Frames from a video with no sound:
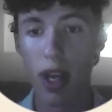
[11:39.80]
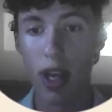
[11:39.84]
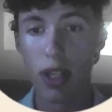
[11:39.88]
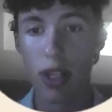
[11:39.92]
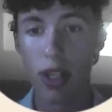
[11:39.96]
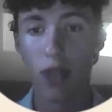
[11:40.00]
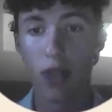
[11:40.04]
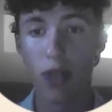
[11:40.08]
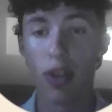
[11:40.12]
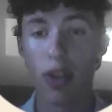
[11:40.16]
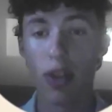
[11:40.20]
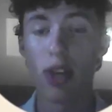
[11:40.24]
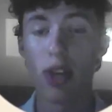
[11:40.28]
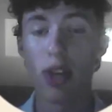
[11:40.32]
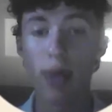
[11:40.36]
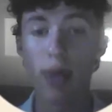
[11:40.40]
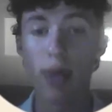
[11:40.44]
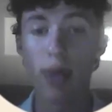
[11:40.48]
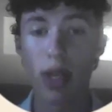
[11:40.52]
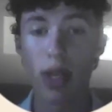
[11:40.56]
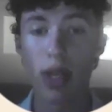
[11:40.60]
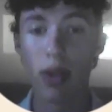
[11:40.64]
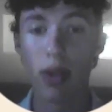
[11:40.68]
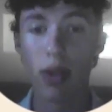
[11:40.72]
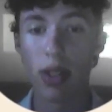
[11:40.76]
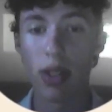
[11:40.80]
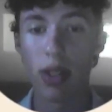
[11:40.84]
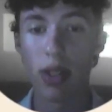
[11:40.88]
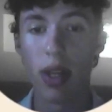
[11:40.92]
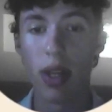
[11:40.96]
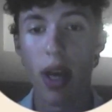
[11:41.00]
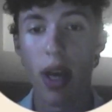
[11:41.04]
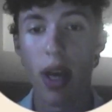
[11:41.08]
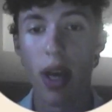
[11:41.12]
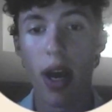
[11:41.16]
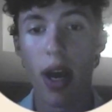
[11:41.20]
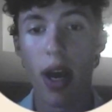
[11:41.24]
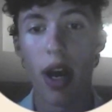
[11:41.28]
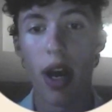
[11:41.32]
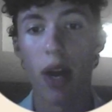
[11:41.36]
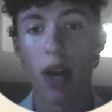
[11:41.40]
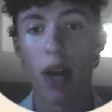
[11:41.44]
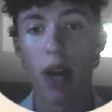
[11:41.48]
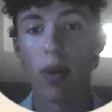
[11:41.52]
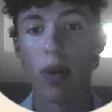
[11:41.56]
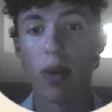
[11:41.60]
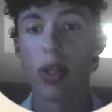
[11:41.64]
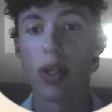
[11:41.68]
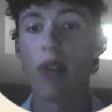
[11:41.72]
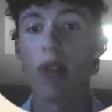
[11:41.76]
So for human use,
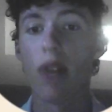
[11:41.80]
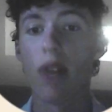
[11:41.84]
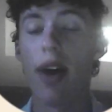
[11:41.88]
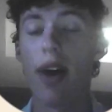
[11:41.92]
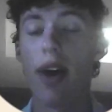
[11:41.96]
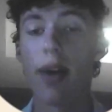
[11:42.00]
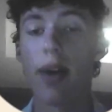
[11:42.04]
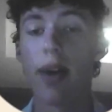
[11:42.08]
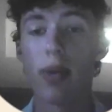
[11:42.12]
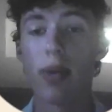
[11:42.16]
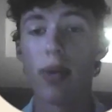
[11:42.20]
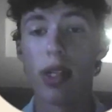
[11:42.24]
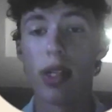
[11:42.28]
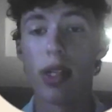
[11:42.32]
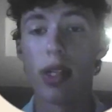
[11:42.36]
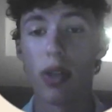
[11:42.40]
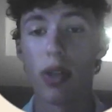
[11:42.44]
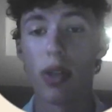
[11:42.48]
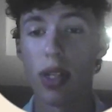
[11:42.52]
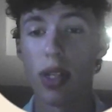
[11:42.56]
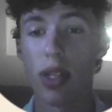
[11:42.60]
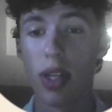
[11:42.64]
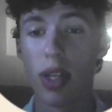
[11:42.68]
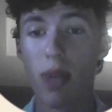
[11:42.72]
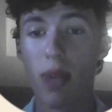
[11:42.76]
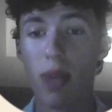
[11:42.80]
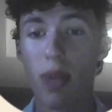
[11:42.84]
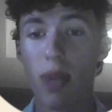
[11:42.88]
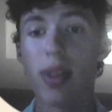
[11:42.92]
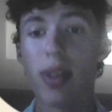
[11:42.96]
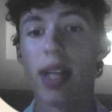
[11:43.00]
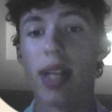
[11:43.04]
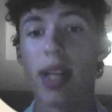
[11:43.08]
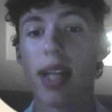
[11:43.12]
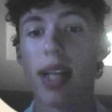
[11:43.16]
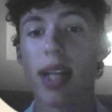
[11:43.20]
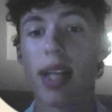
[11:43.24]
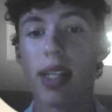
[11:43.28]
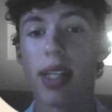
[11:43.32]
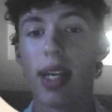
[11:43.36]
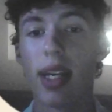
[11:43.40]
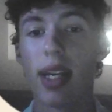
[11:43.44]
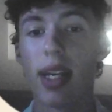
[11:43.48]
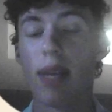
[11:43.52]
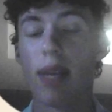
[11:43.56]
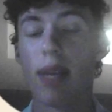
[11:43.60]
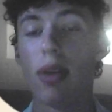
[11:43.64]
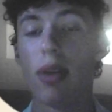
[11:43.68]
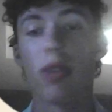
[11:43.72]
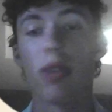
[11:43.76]
roots are a valuable resource to humans as they
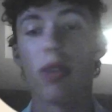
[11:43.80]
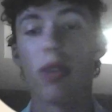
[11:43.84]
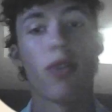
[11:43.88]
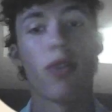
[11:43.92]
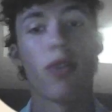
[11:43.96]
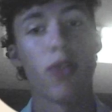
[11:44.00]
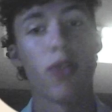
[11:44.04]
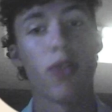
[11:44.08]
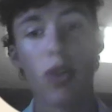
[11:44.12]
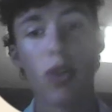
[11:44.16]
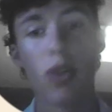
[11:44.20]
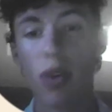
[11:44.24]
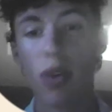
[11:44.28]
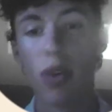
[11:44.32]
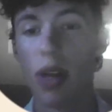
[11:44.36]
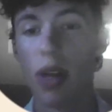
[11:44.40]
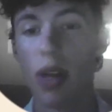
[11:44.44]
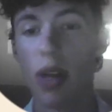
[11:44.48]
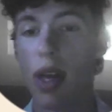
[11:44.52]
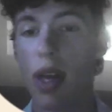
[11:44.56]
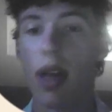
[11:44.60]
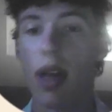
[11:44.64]
can be used for food.